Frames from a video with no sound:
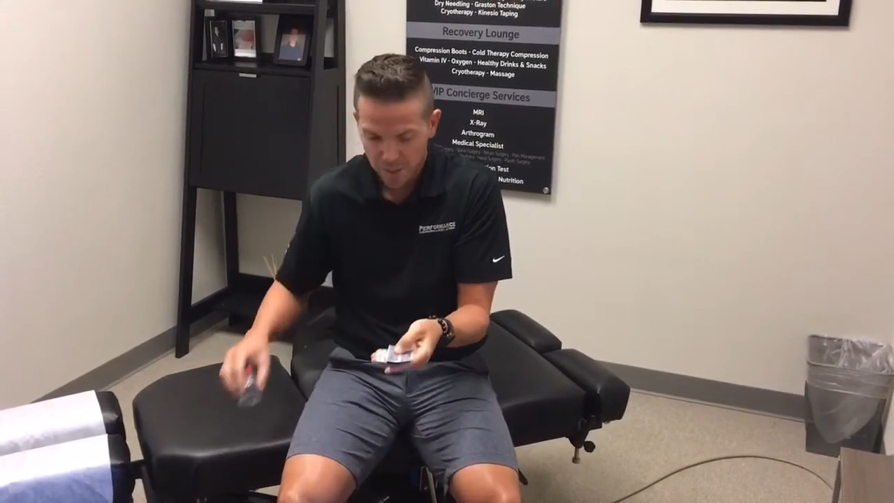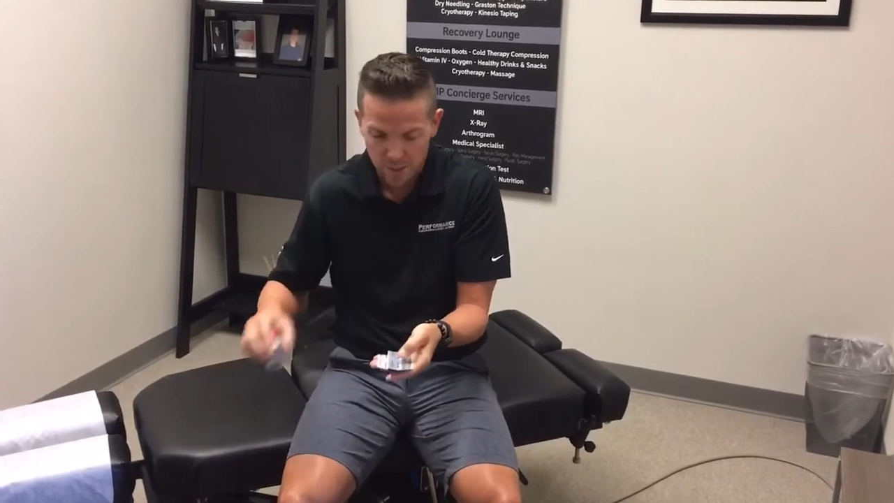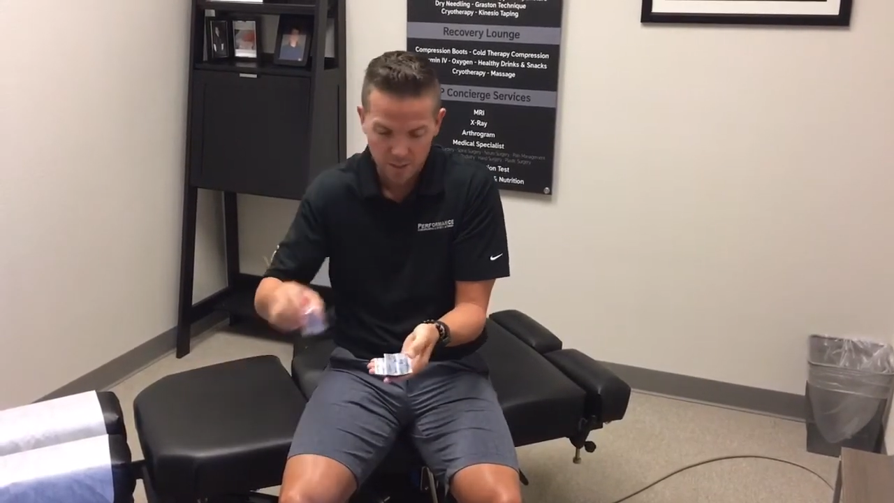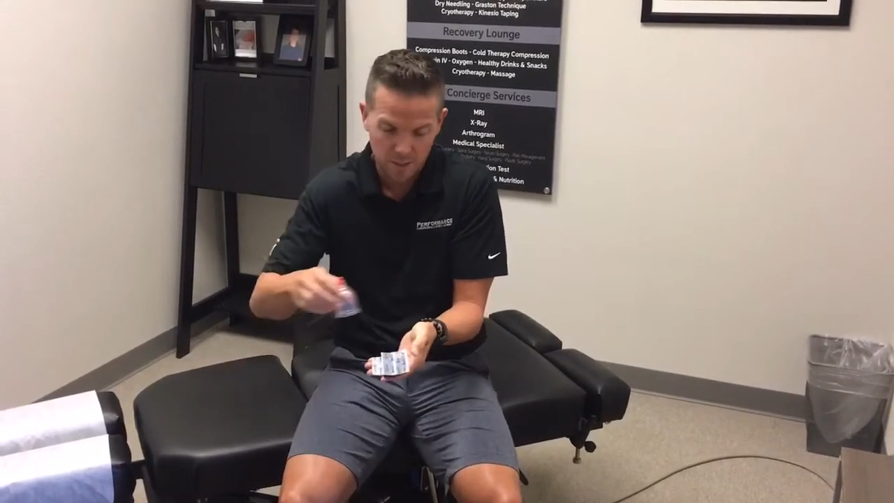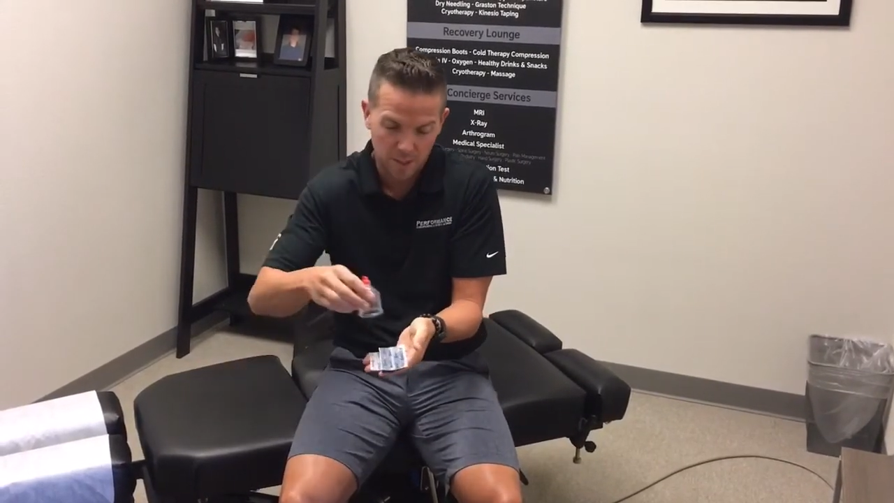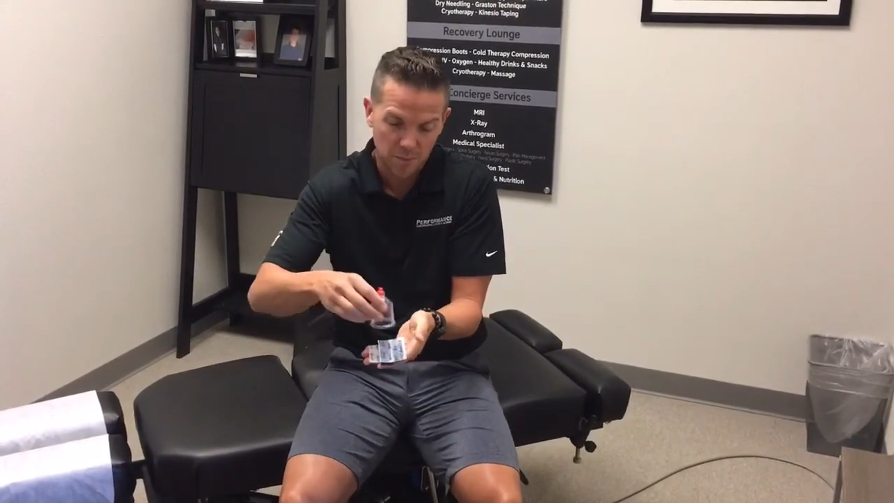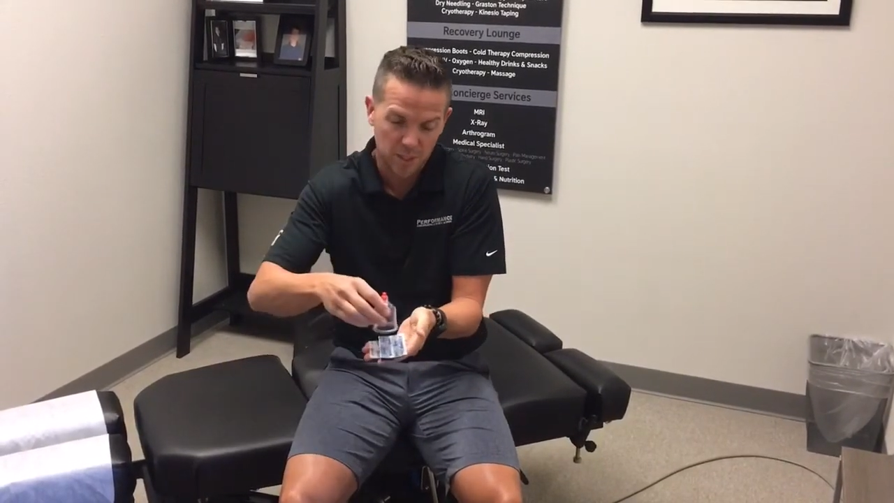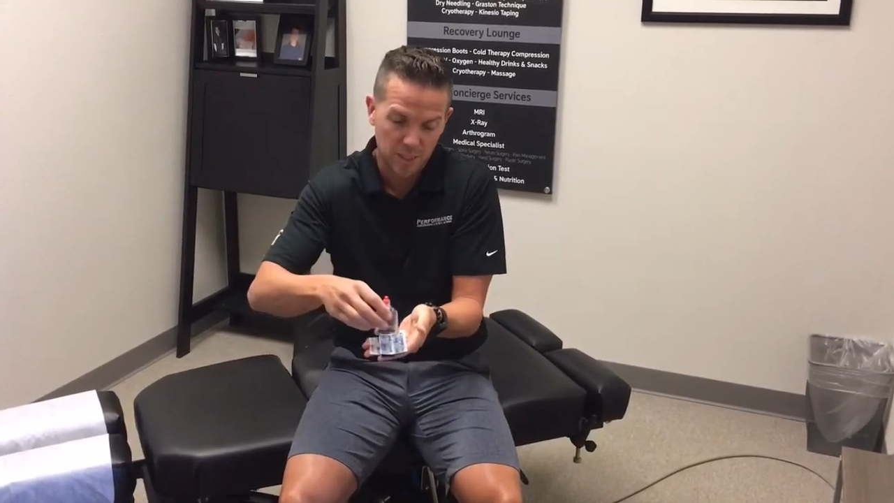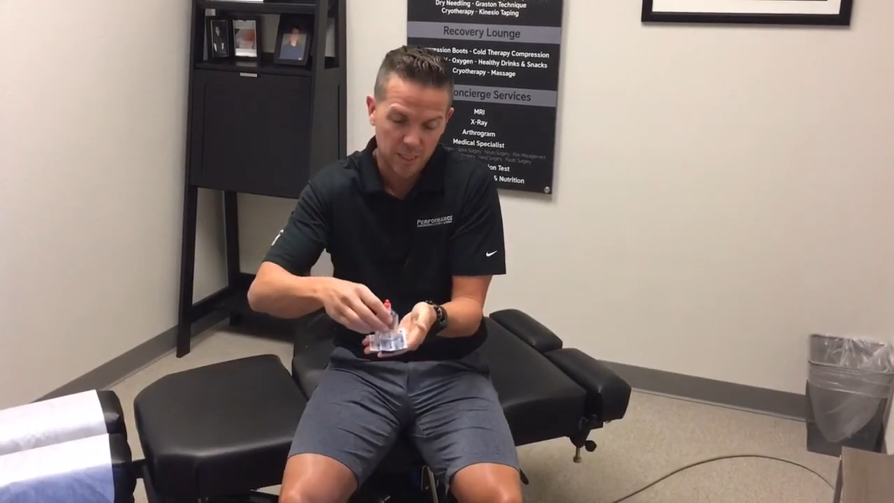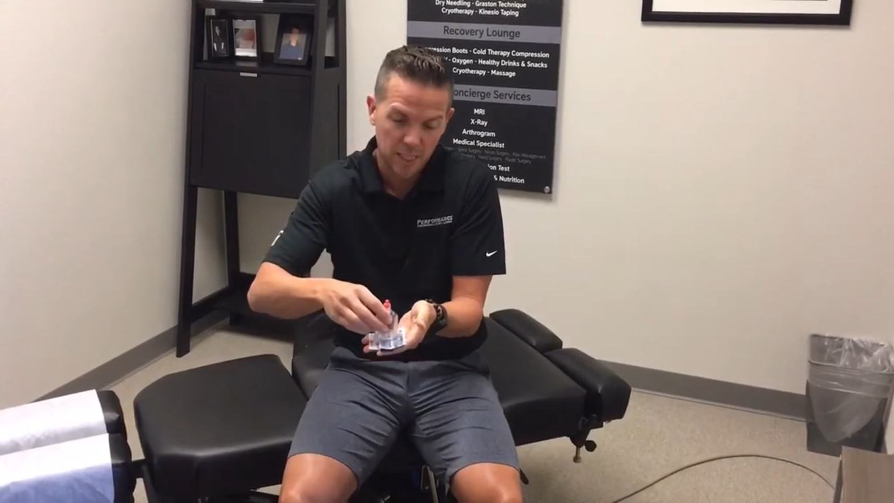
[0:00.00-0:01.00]
does is it comes
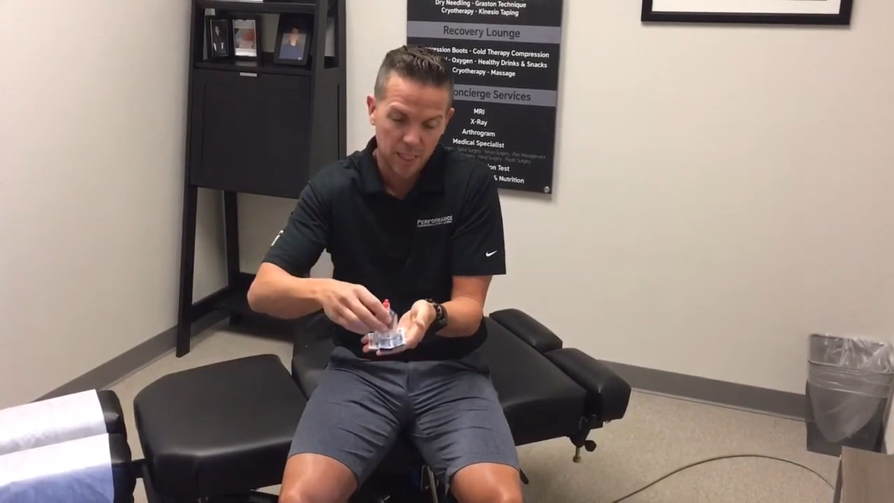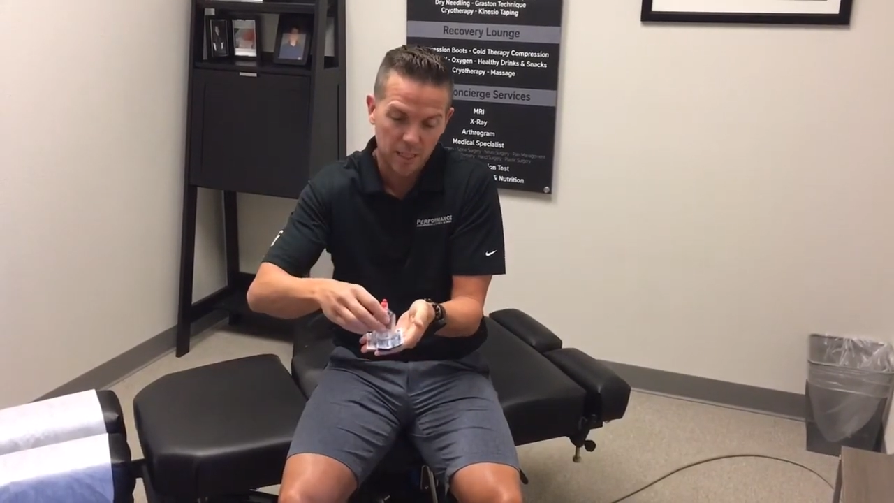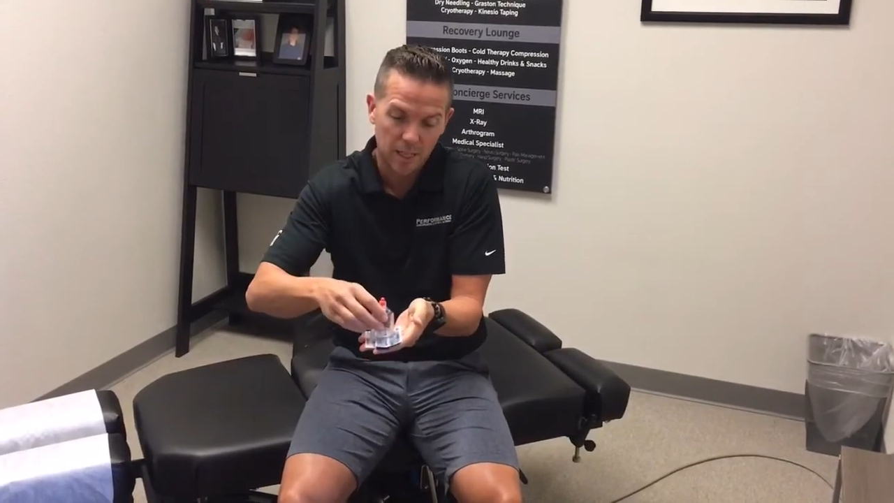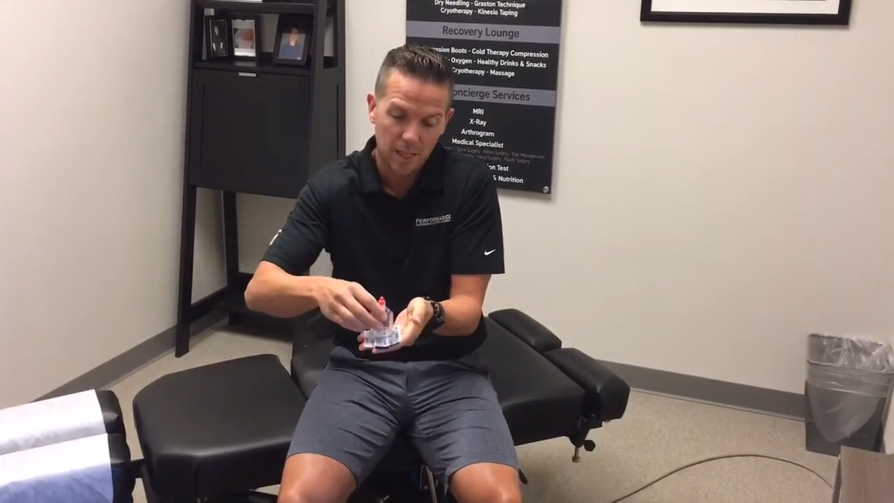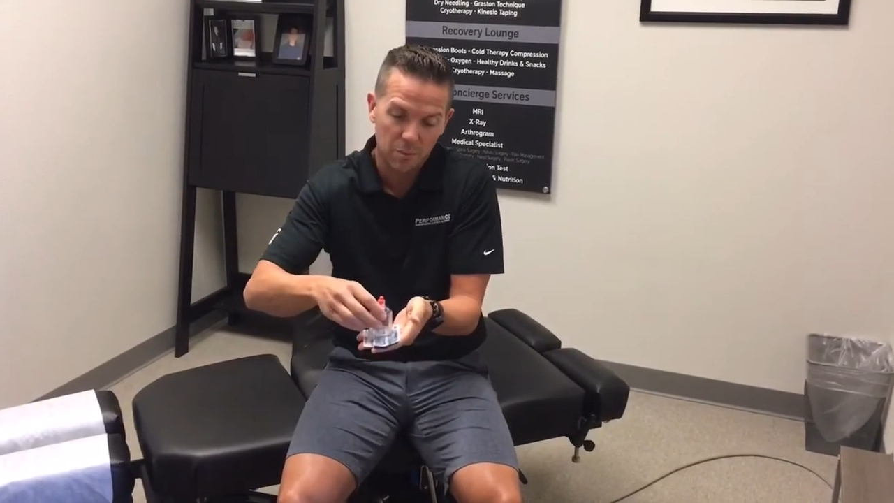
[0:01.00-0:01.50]
on the skin,